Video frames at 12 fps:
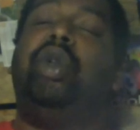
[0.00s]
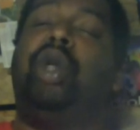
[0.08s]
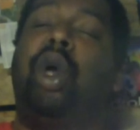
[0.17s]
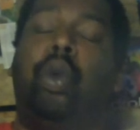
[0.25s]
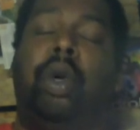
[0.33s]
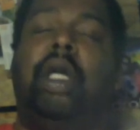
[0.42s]

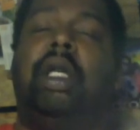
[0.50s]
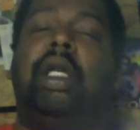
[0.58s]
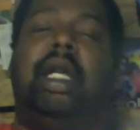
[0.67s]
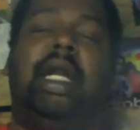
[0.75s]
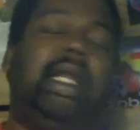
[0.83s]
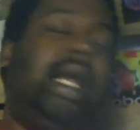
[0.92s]
don't want to
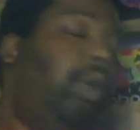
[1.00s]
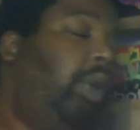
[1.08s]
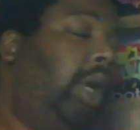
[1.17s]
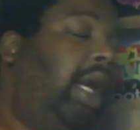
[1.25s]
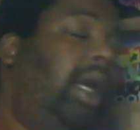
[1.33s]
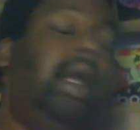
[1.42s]
look at it that
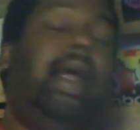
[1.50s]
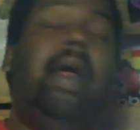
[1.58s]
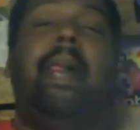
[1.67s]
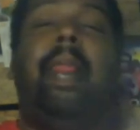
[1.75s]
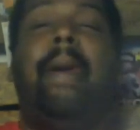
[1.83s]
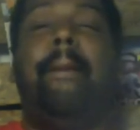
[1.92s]
way.
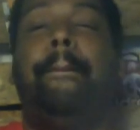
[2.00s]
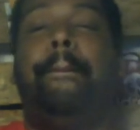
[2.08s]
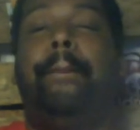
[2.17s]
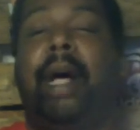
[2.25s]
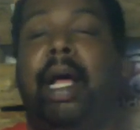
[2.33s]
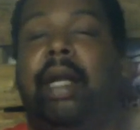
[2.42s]

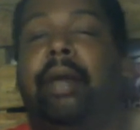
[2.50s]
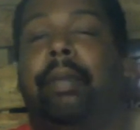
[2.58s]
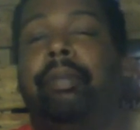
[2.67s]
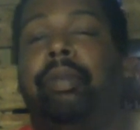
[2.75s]
But